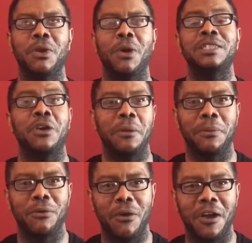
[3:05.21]
No, I saw her in
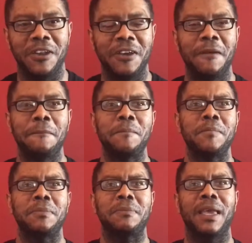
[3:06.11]
Piranha,
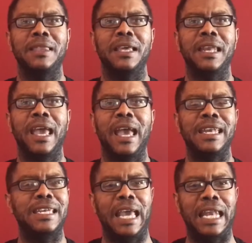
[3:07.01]
and then they
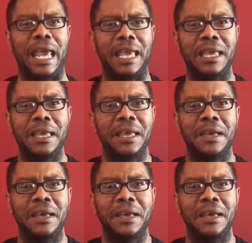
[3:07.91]
had Day Day